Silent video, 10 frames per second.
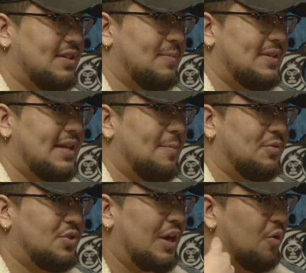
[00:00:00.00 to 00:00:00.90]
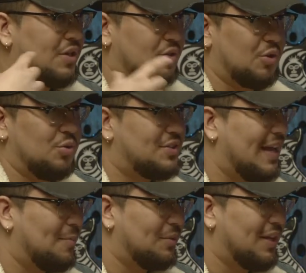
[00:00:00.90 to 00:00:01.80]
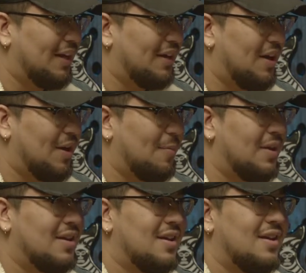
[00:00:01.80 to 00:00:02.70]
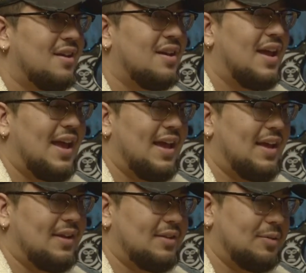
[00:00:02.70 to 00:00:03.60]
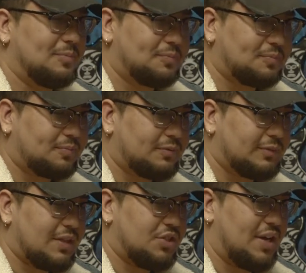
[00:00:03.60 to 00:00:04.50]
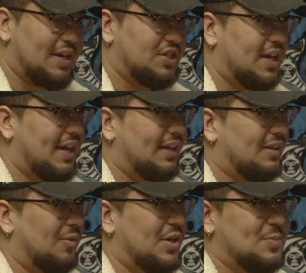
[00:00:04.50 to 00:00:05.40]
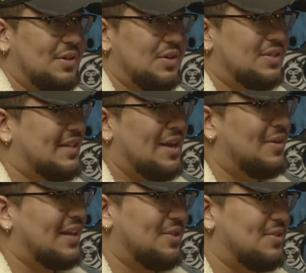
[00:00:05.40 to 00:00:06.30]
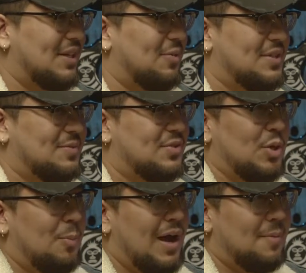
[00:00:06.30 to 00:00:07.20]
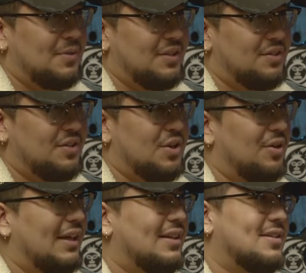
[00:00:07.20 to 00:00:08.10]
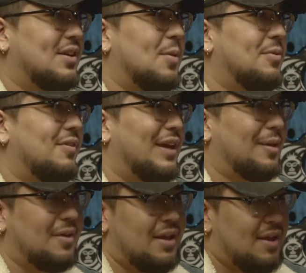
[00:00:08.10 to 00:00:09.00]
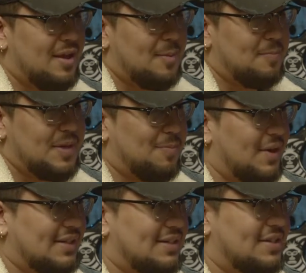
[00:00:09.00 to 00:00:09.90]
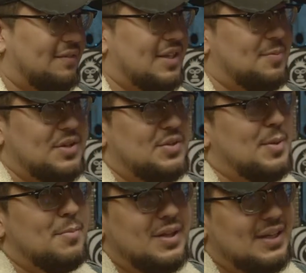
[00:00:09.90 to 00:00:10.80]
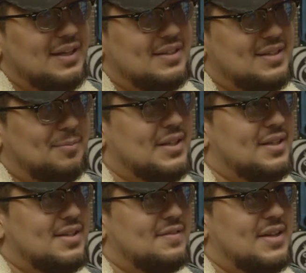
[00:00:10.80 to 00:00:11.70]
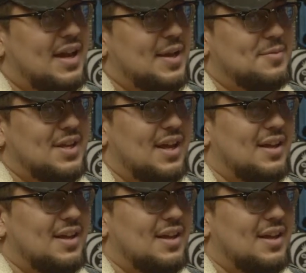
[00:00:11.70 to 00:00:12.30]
that have been sampled. So I always go to whosampled.com and try to check what's been used, because I don't like using what's so popular. Like, there's a couple of, like, beat breaks and stuff that's been used millions of times. That,